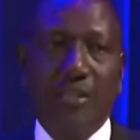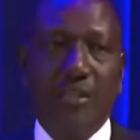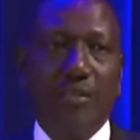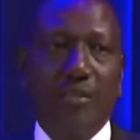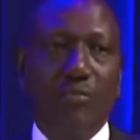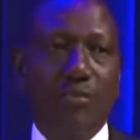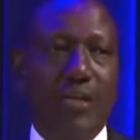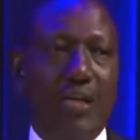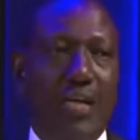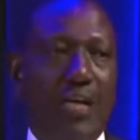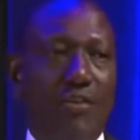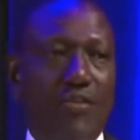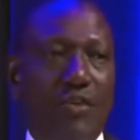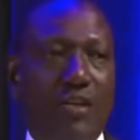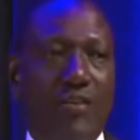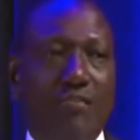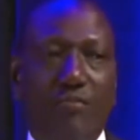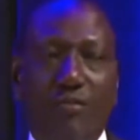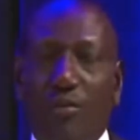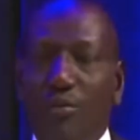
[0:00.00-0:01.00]
we are
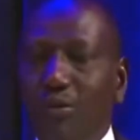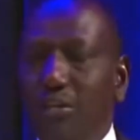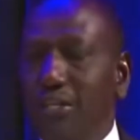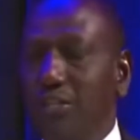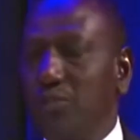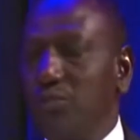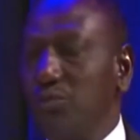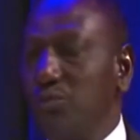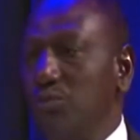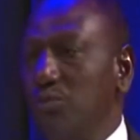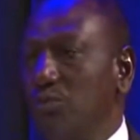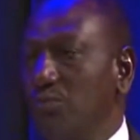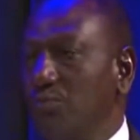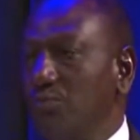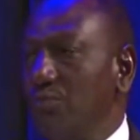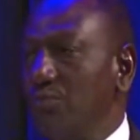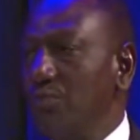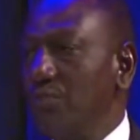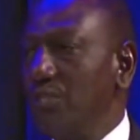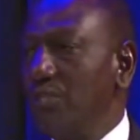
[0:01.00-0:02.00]
looking forward to
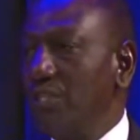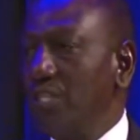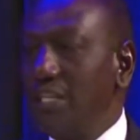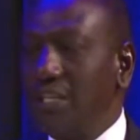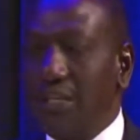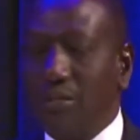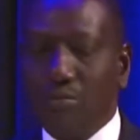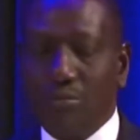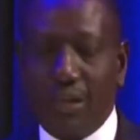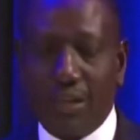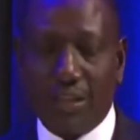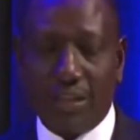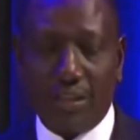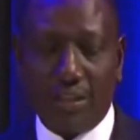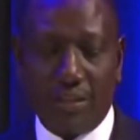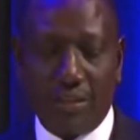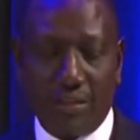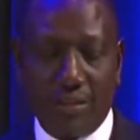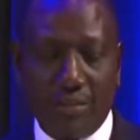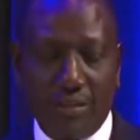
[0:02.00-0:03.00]

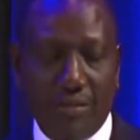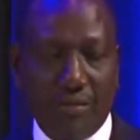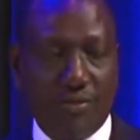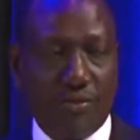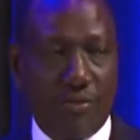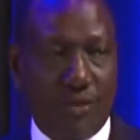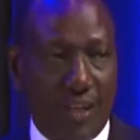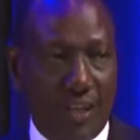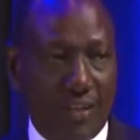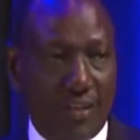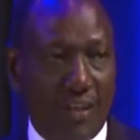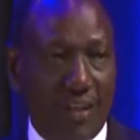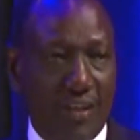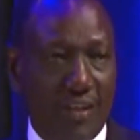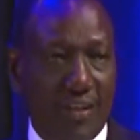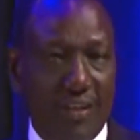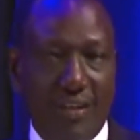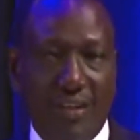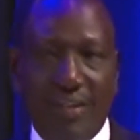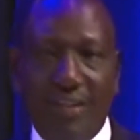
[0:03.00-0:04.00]
working together
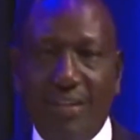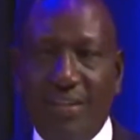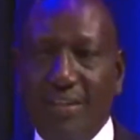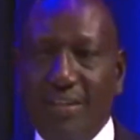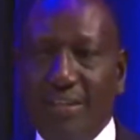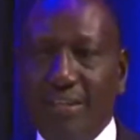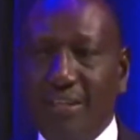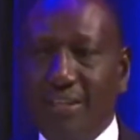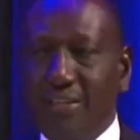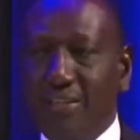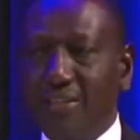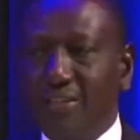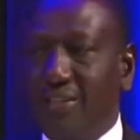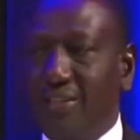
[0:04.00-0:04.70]
in that